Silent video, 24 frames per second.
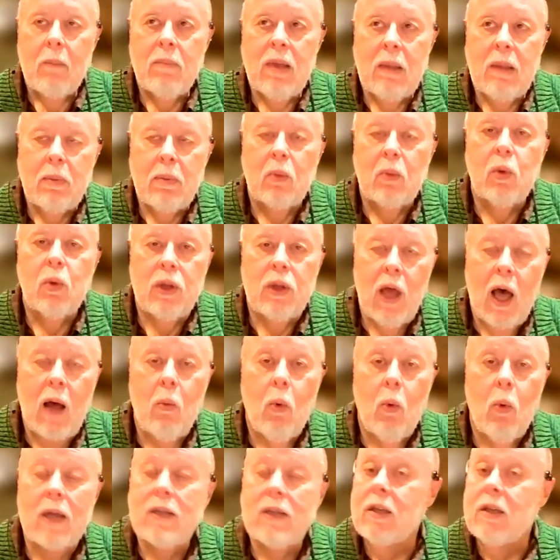people will
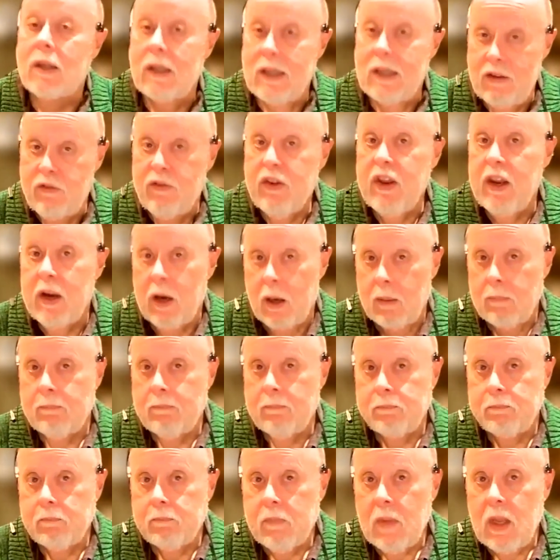not want to live here.
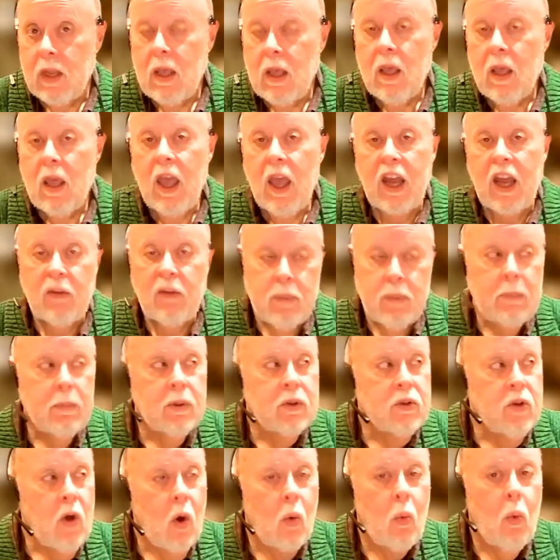And if
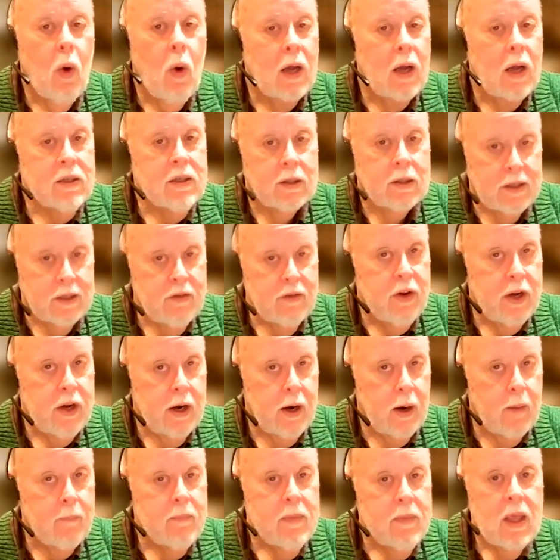people don't want to live
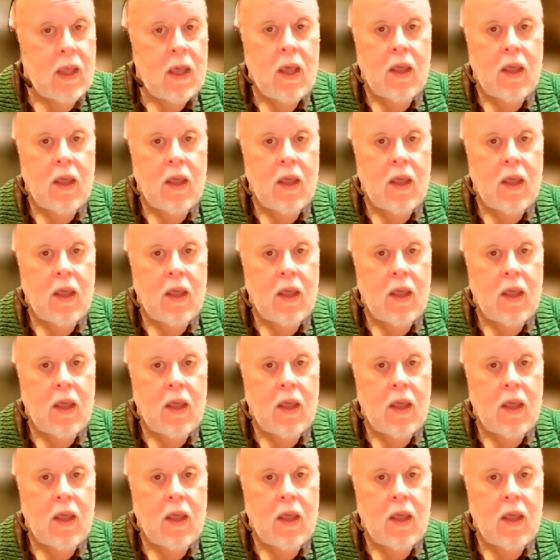here,